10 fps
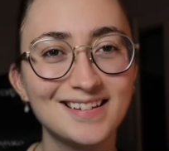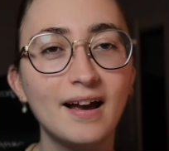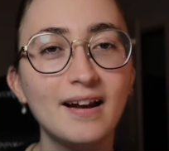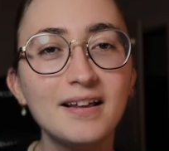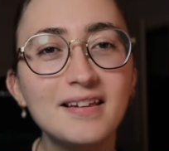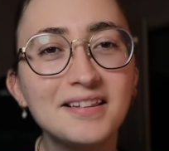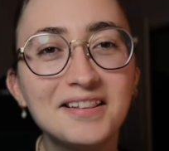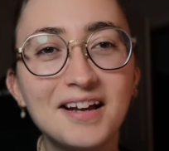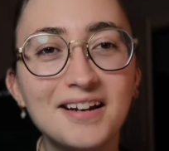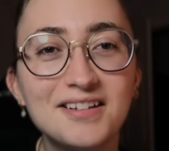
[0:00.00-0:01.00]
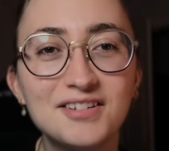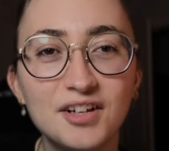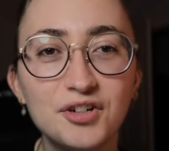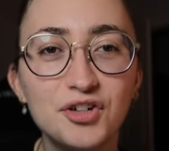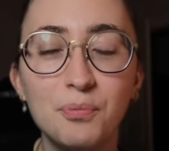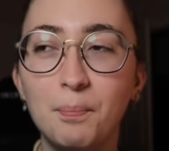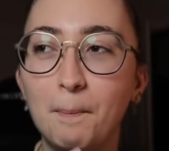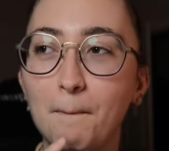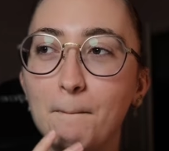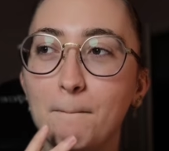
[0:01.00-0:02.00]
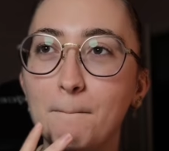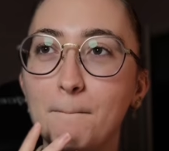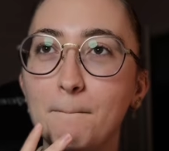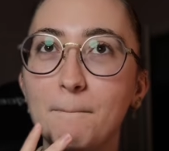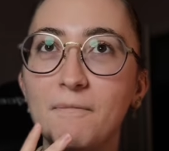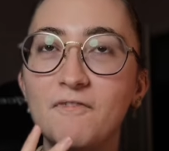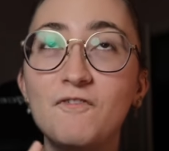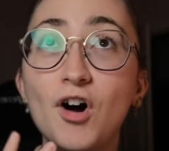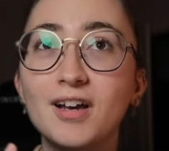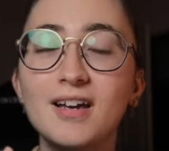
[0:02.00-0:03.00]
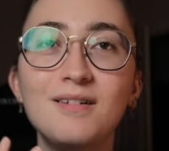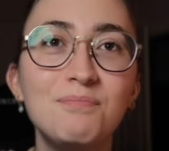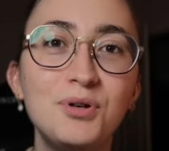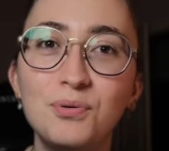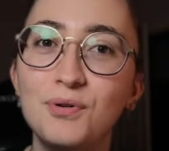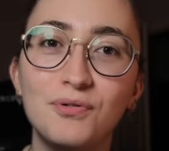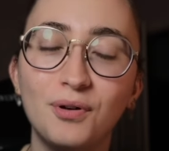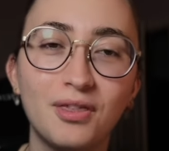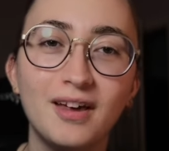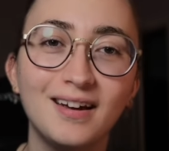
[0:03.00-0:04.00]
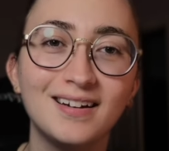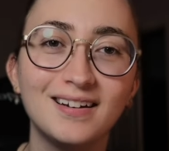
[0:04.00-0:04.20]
And I think that that is such a fucking beautiful thing.